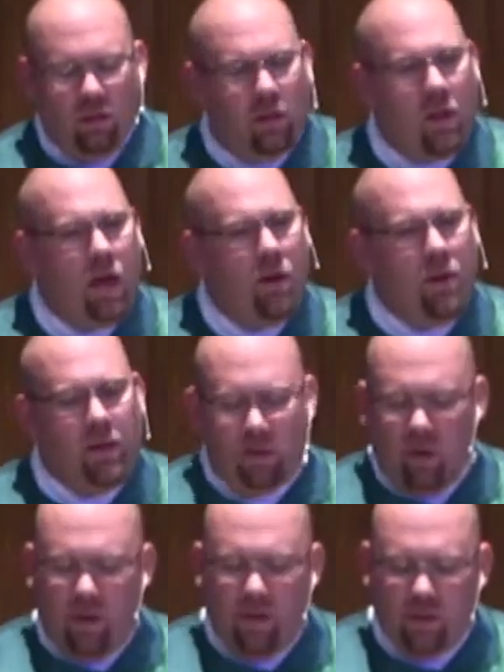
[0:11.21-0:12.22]
The comment
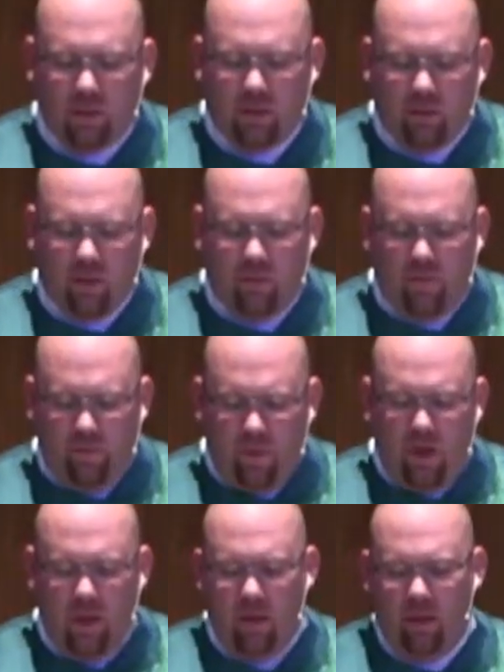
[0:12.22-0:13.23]
on his
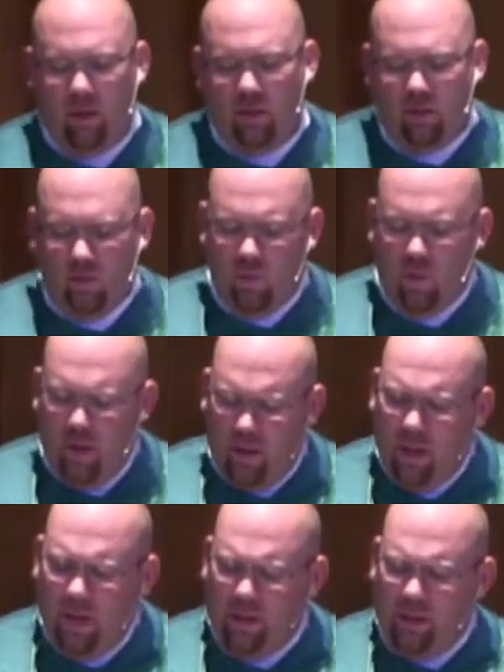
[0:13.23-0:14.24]
feed
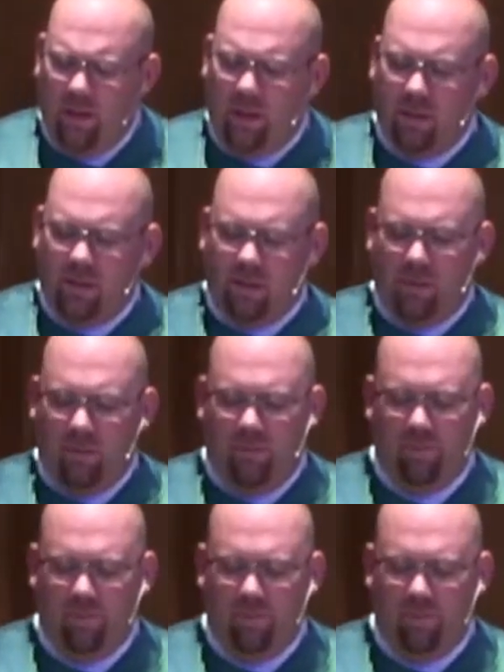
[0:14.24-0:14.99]
read like this: